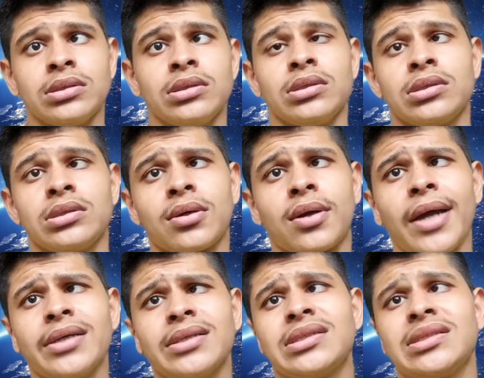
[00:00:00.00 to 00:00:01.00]
So
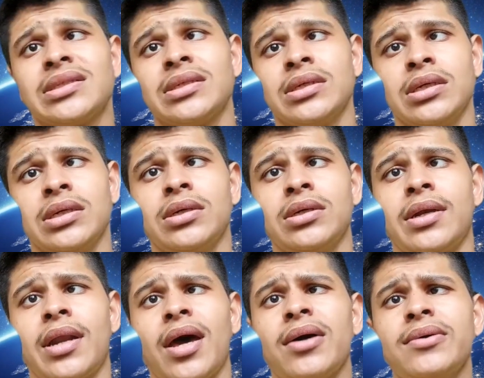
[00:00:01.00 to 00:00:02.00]
guys,
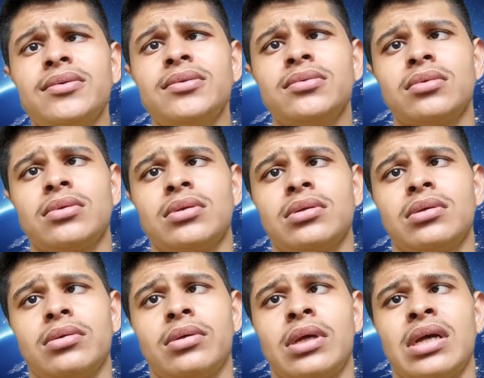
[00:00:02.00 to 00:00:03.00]
now
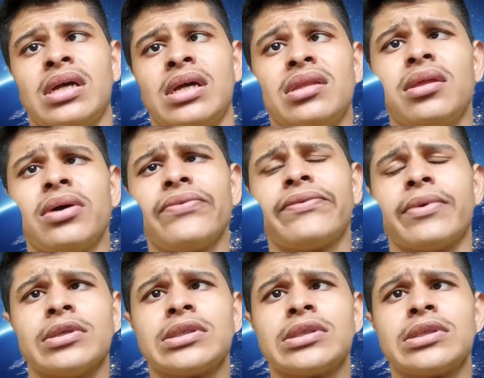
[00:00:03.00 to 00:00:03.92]
the first